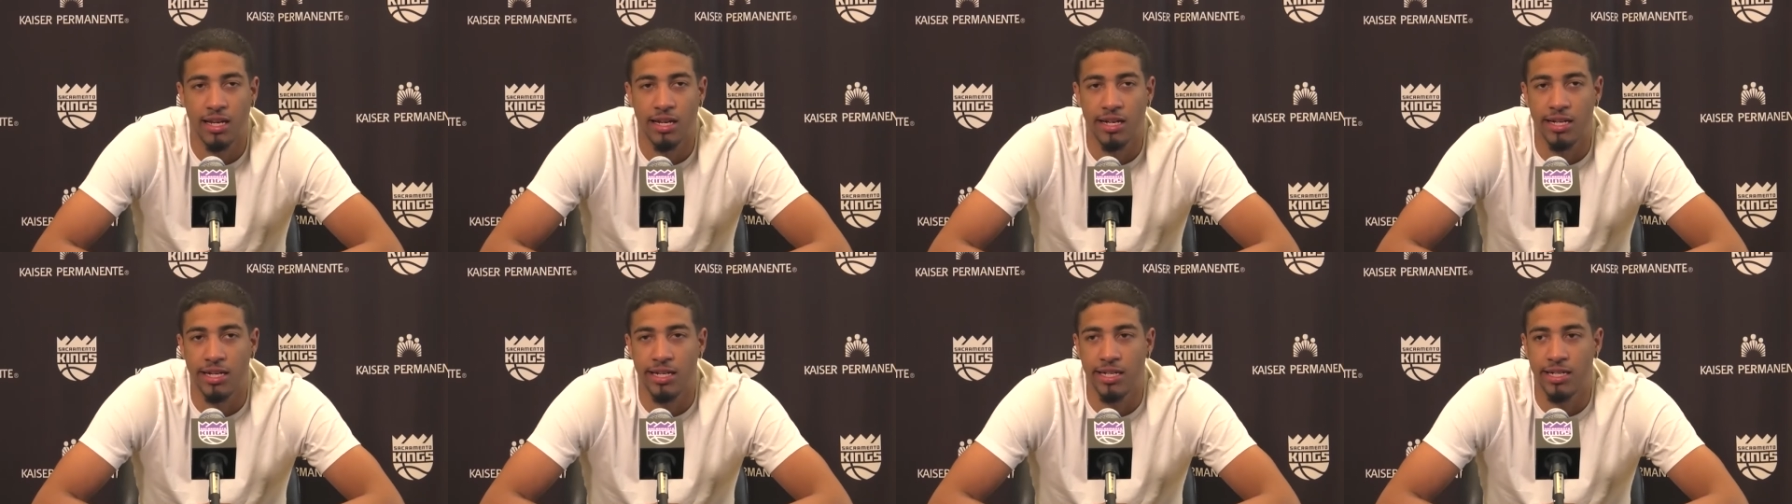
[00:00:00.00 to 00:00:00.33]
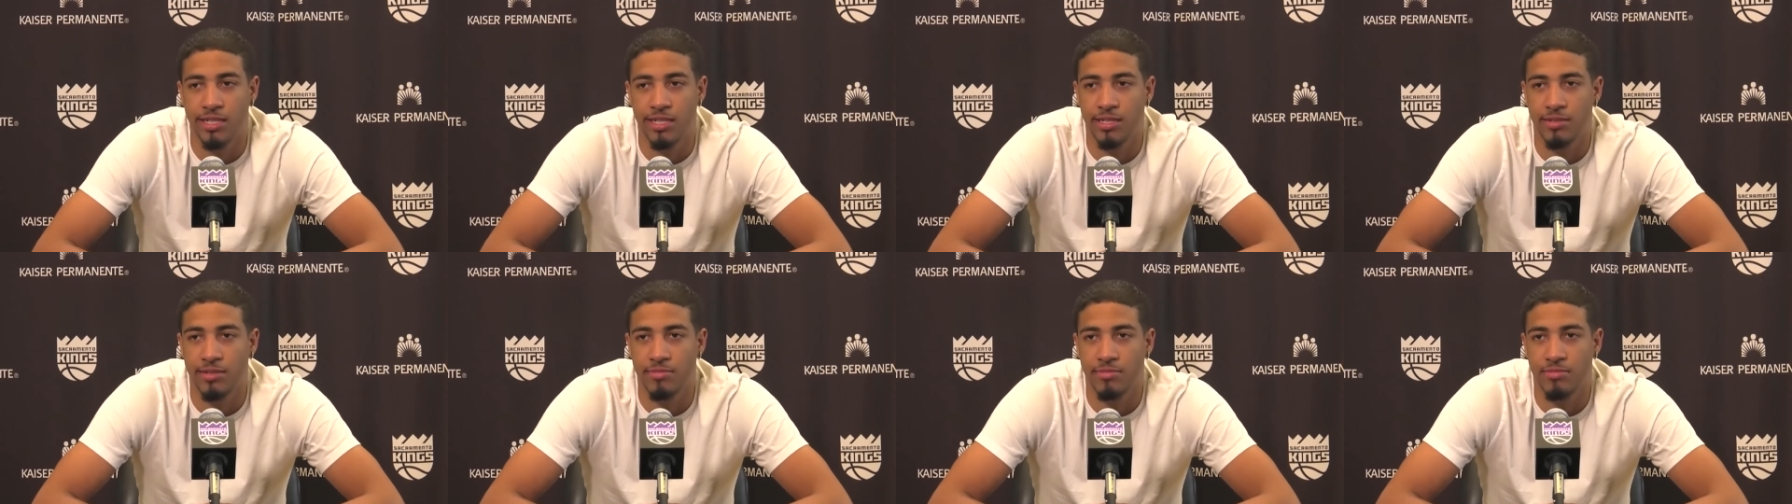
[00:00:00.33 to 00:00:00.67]

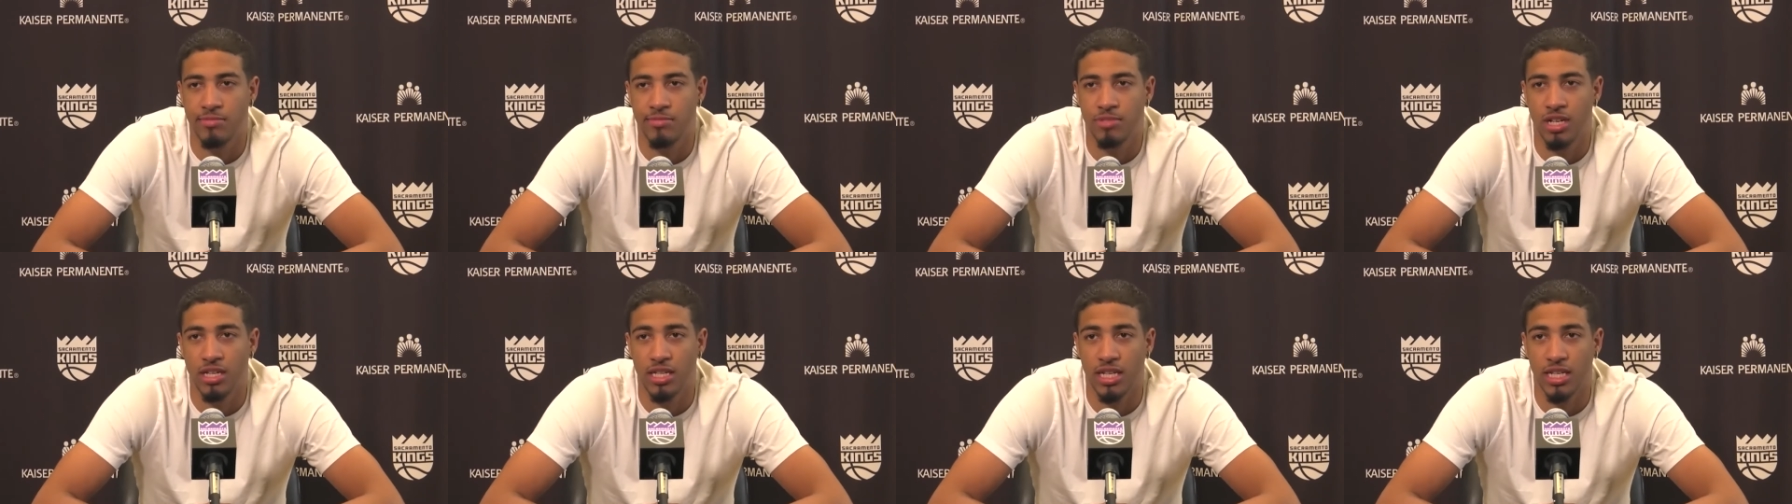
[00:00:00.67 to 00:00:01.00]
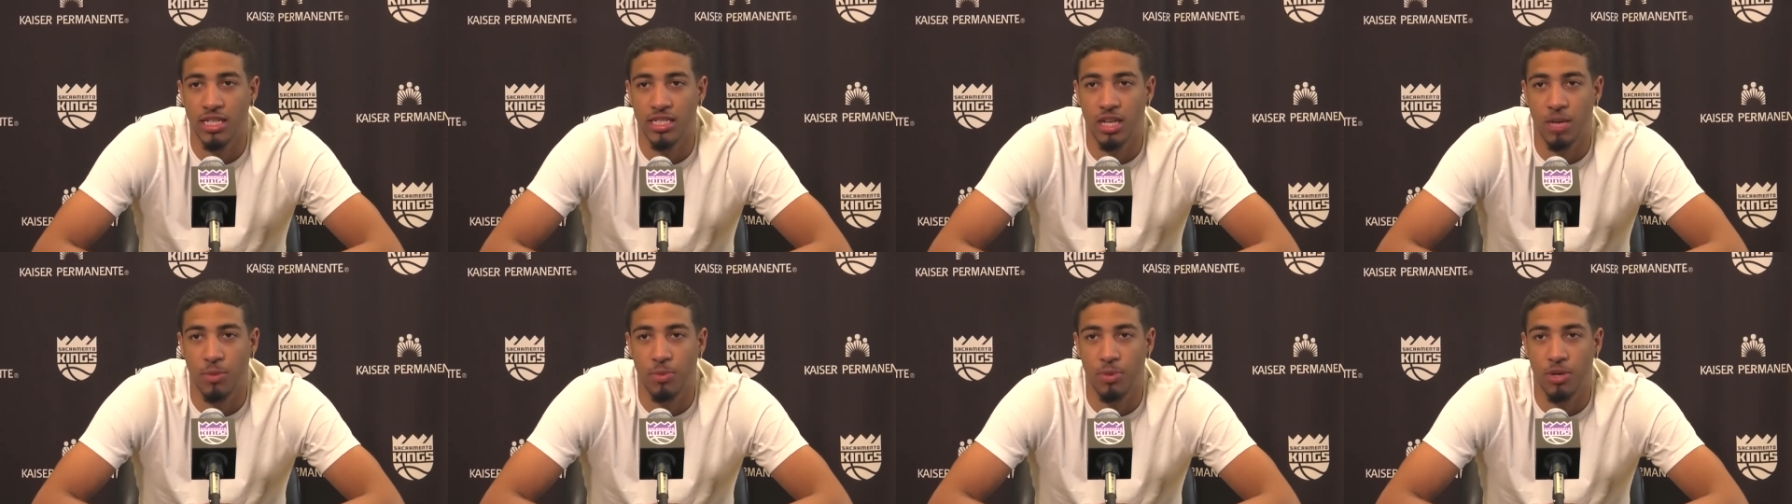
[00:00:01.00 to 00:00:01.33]
Um, you know, I
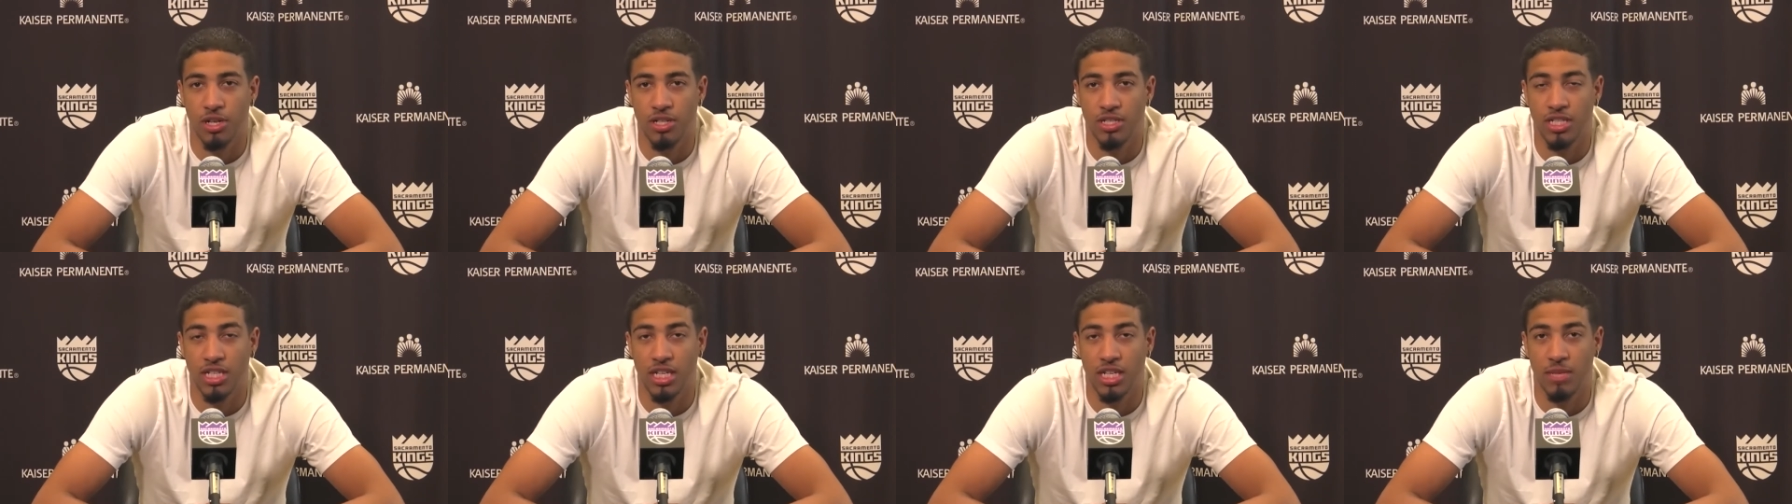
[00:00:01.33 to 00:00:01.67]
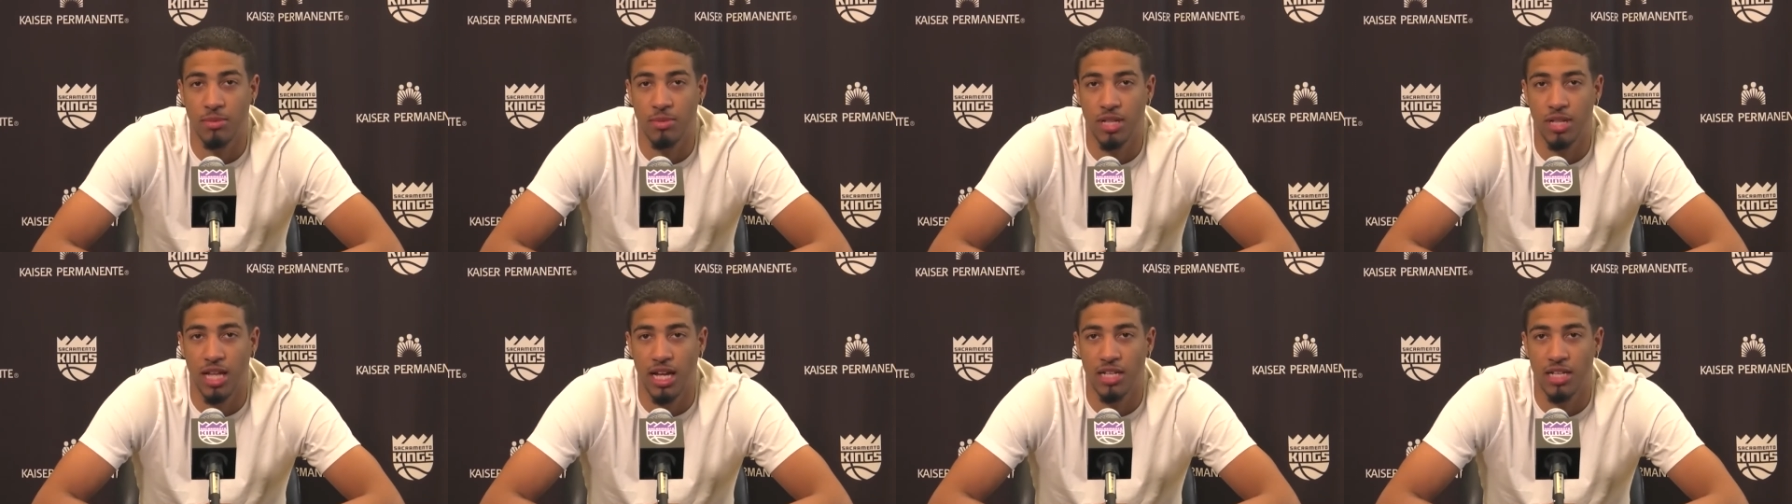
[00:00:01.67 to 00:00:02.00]
think it's helping our
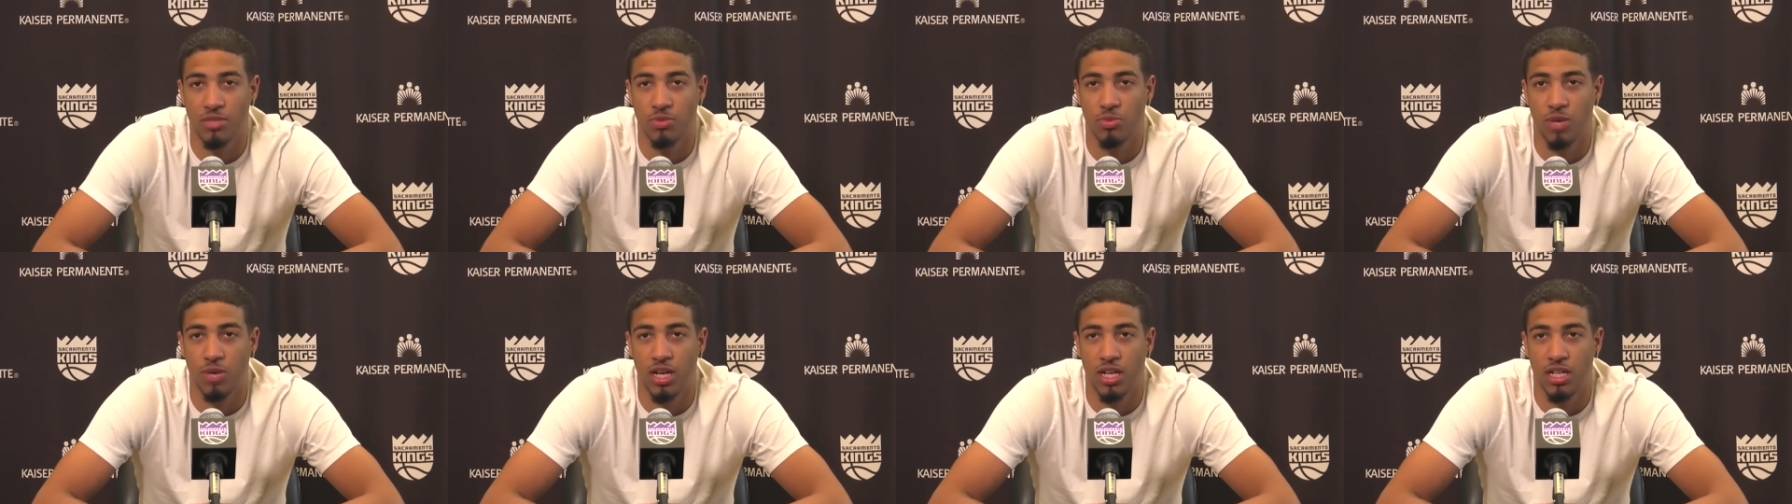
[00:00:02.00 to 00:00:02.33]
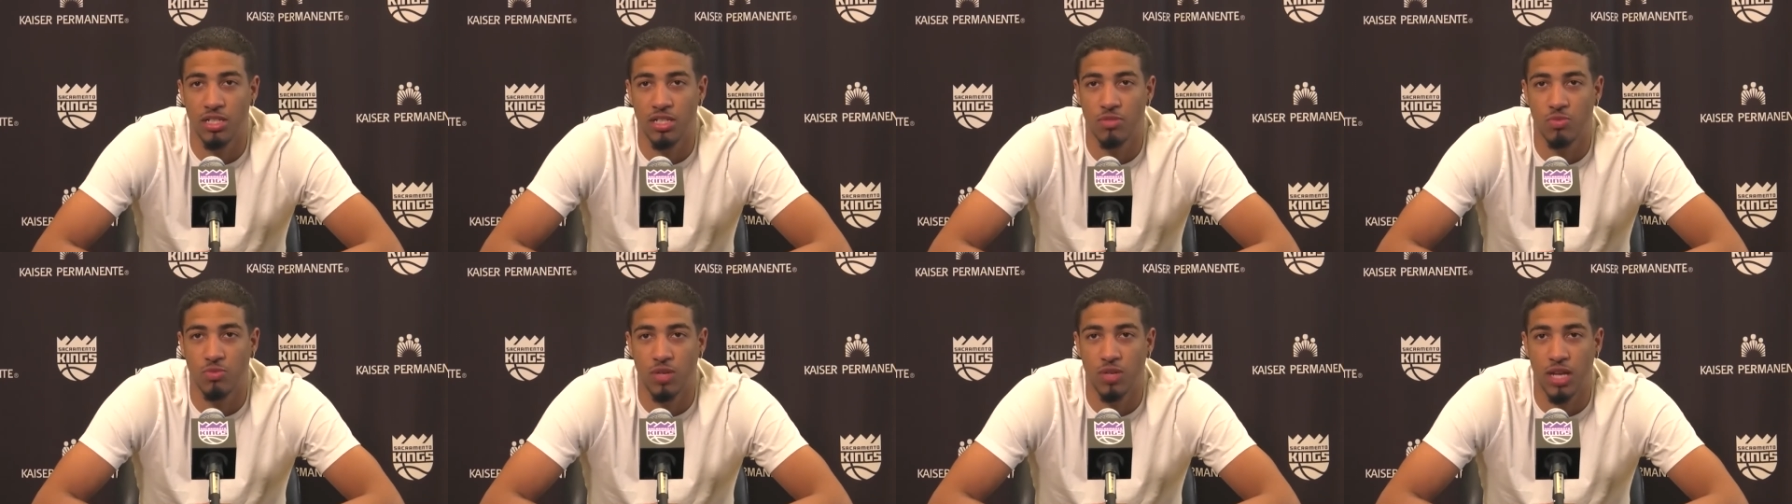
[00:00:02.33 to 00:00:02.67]
team a lot as
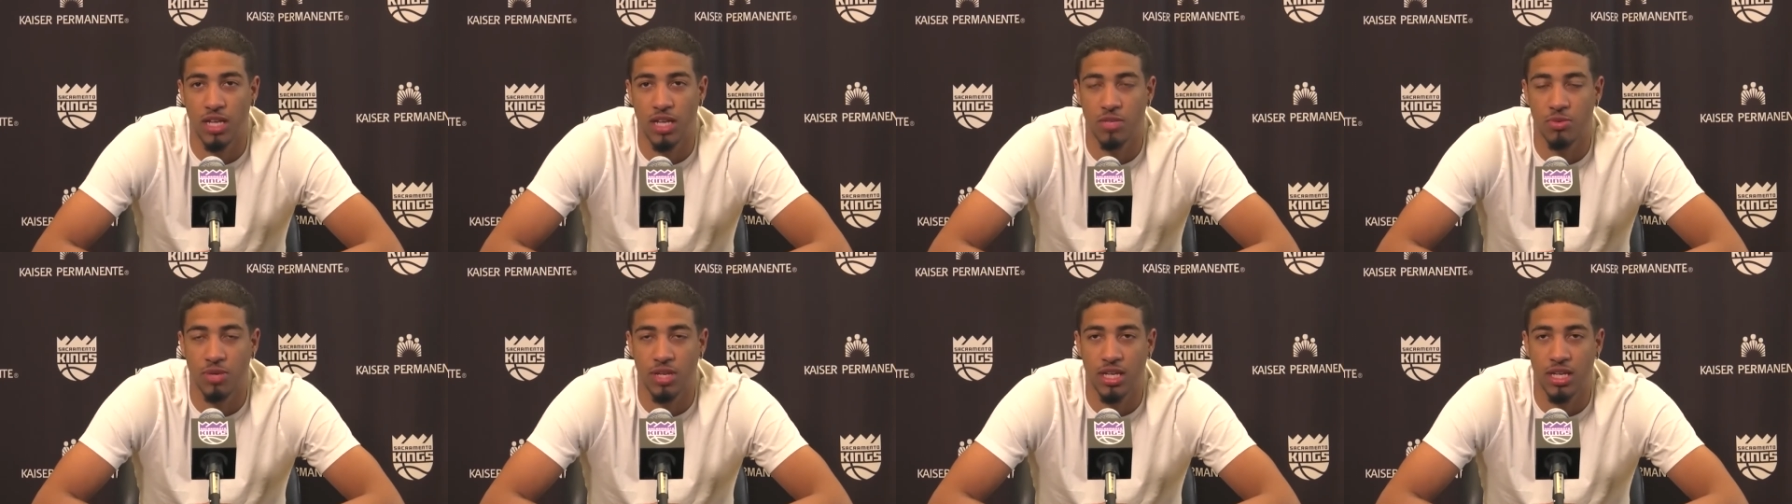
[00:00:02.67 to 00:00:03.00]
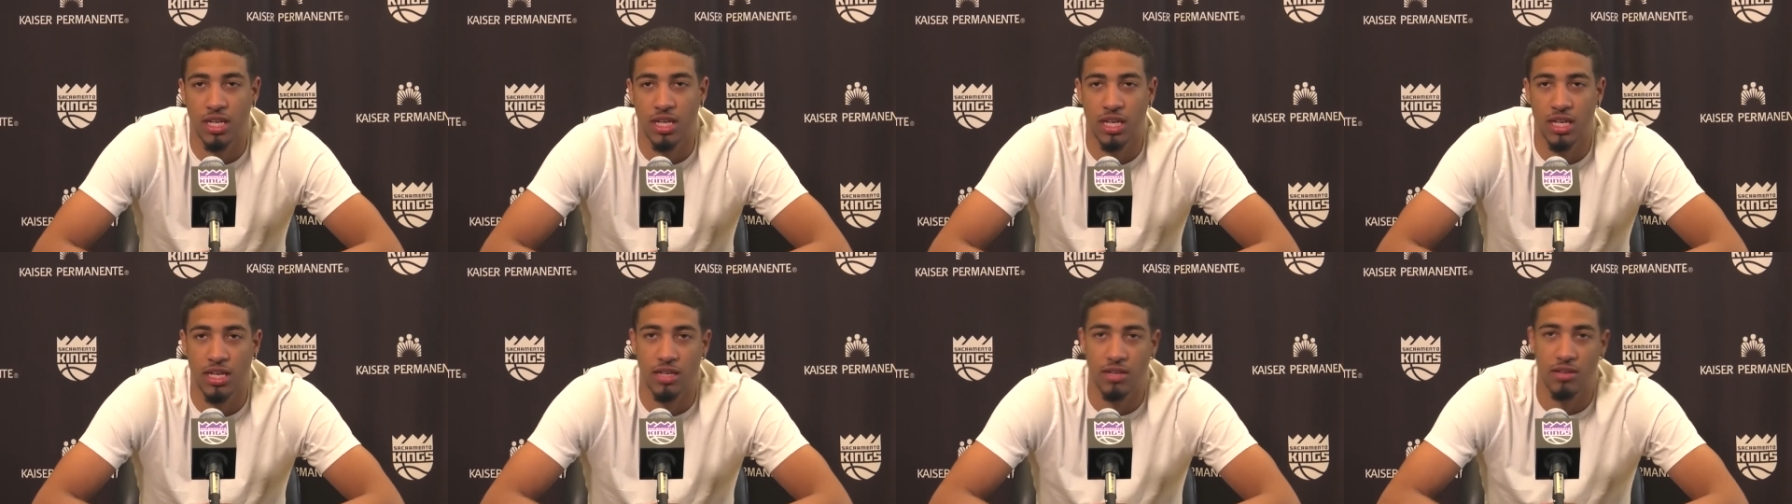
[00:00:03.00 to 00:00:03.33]
well as we, as we
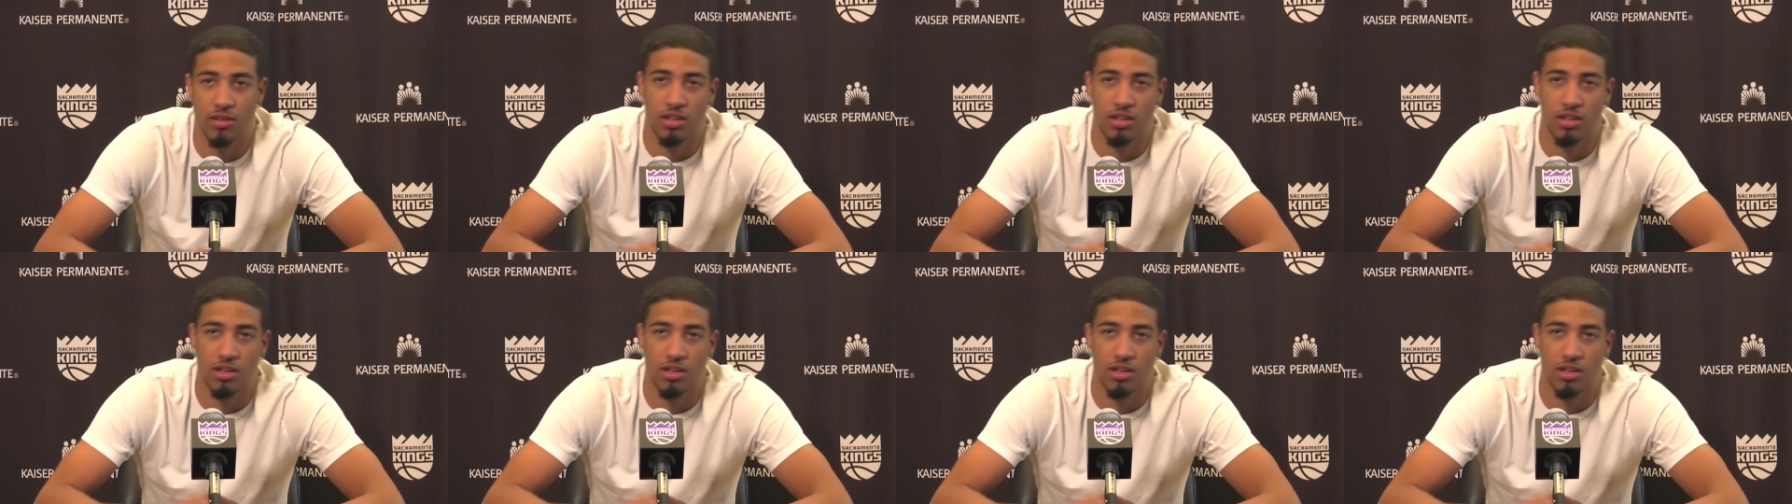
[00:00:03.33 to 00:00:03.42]
get,